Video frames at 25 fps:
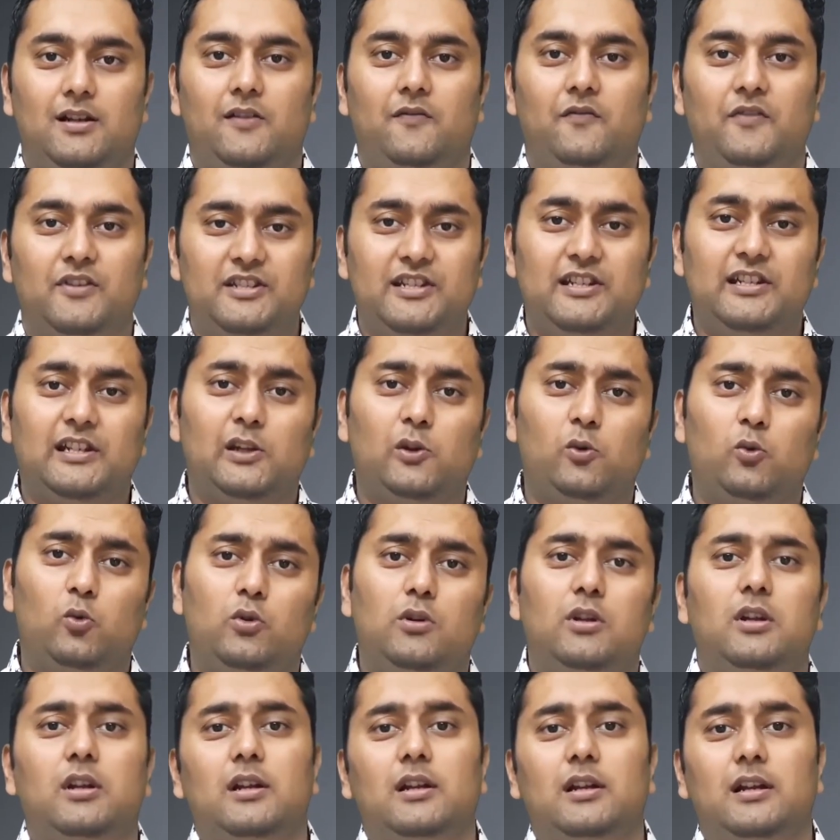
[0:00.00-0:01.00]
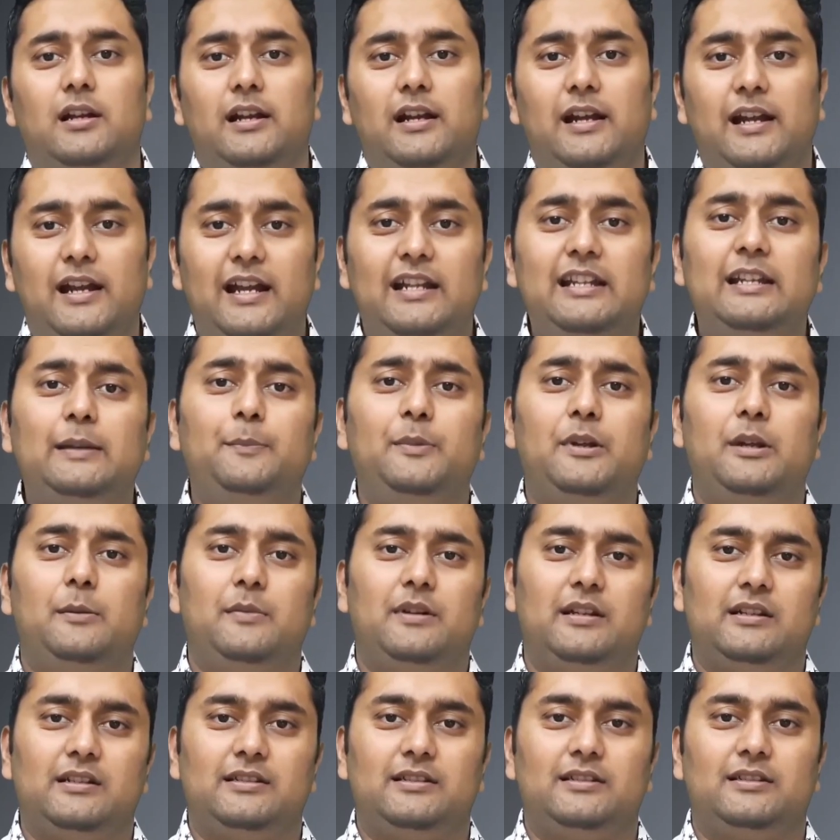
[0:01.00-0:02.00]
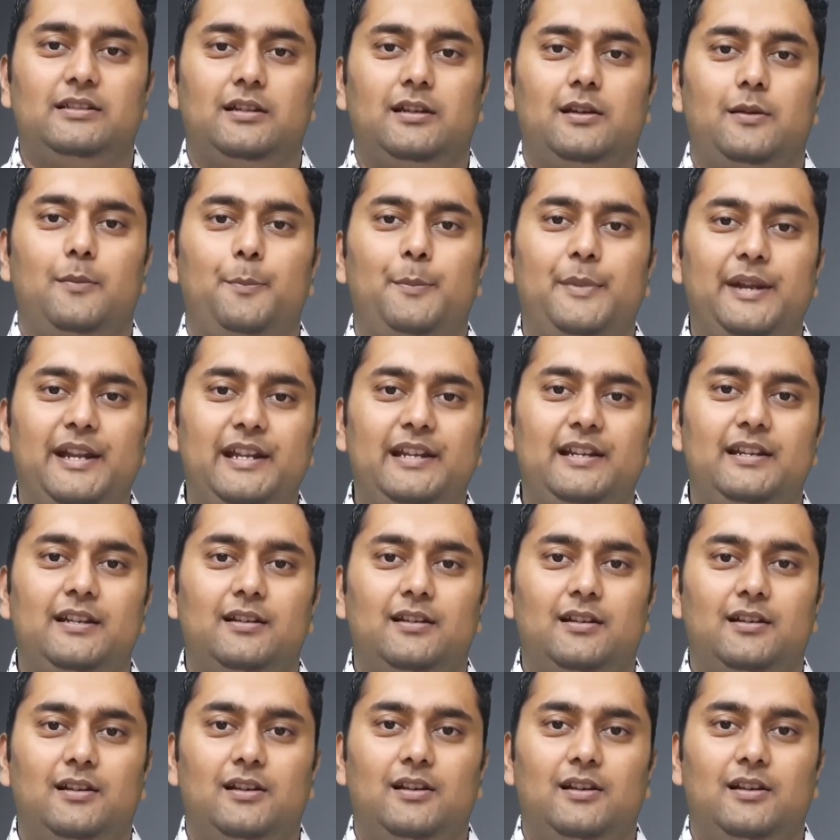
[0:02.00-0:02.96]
which include any payments made